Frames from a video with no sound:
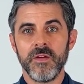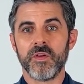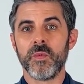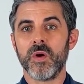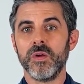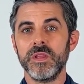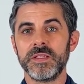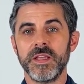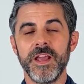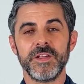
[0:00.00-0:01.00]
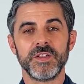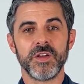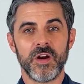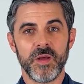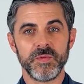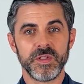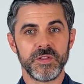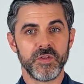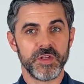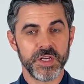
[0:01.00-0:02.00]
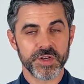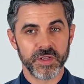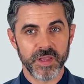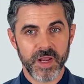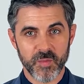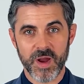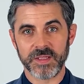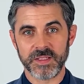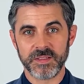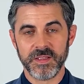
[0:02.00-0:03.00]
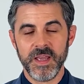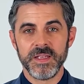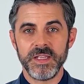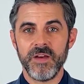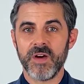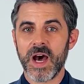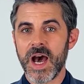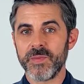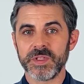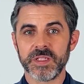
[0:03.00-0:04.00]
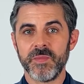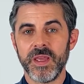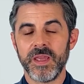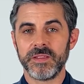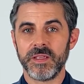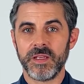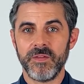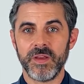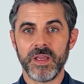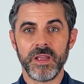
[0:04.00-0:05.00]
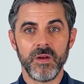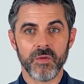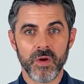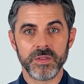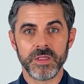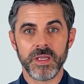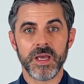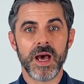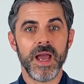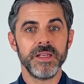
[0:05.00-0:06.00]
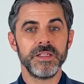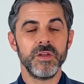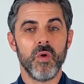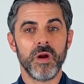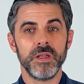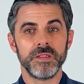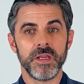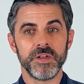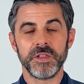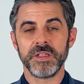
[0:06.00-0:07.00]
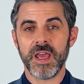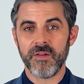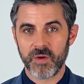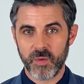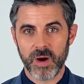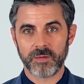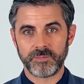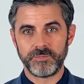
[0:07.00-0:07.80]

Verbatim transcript: From early-stage startups to traditional enterprises, DevOps is making significant inroads into IT organizations everywhere.